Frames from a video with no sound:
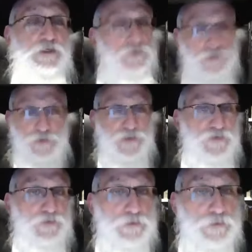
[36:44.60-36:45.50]
He'll do it.
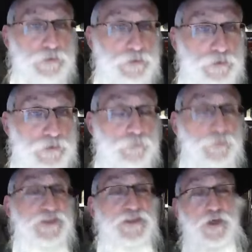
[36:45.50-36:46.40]

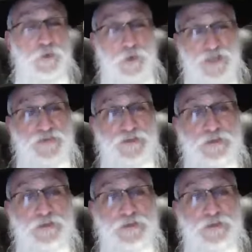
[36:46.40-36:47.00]
But you know what?